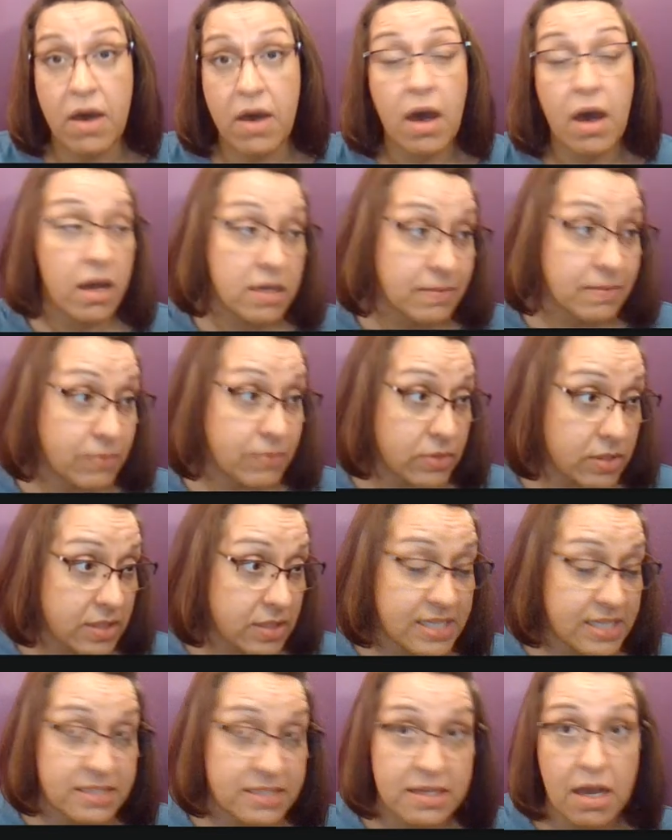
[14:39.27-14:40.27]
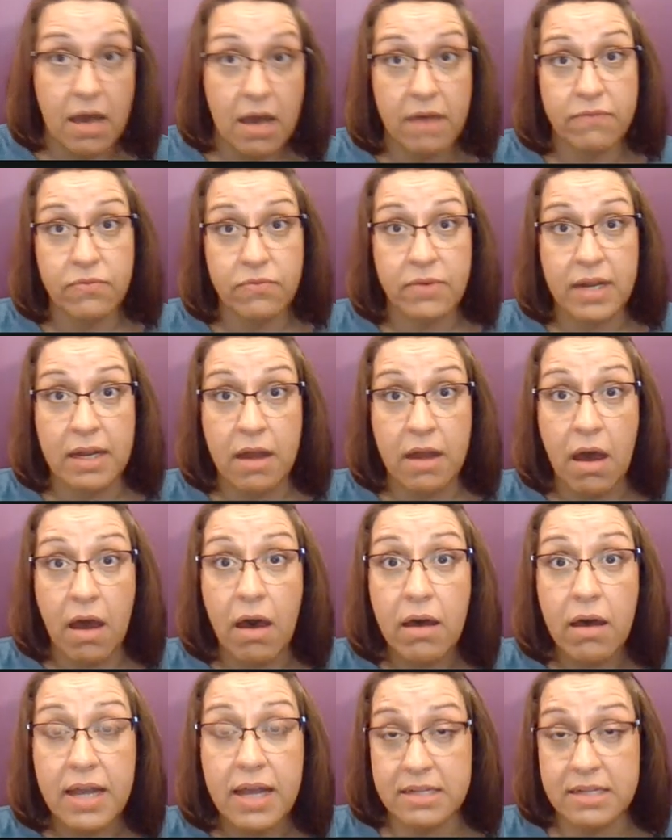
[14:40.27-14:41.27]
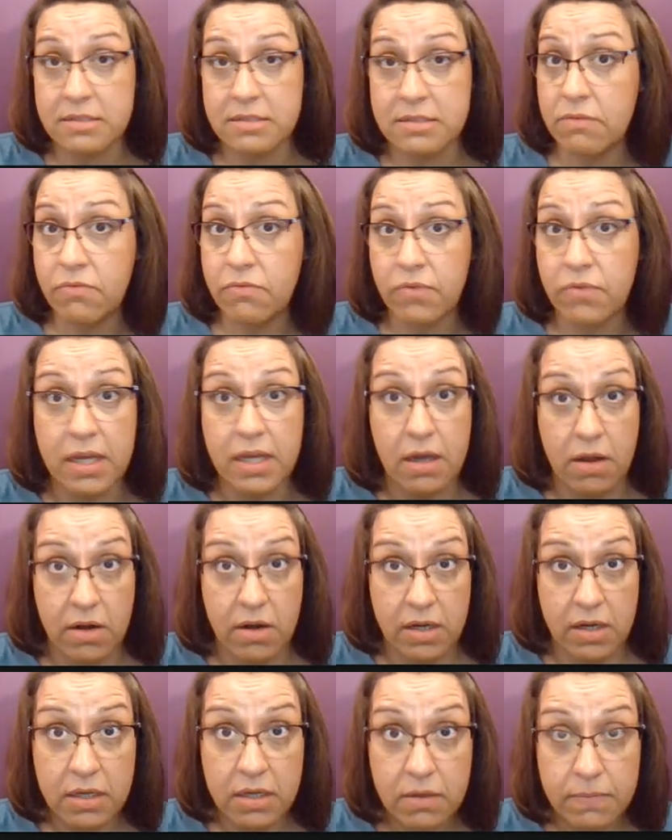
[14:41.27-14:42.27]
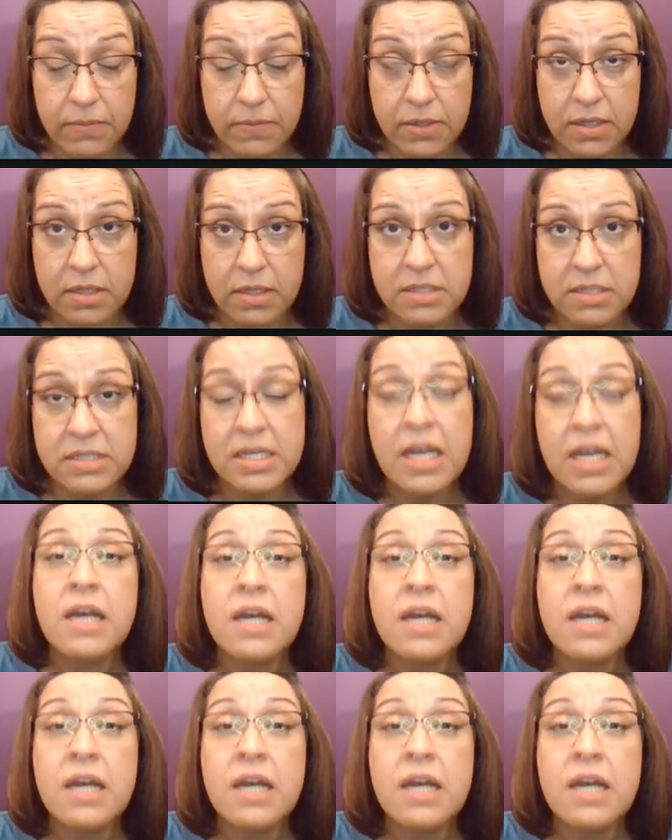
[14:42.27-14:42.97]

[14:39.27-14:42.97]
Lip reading: Audible is offering all kinds of free audiobooks.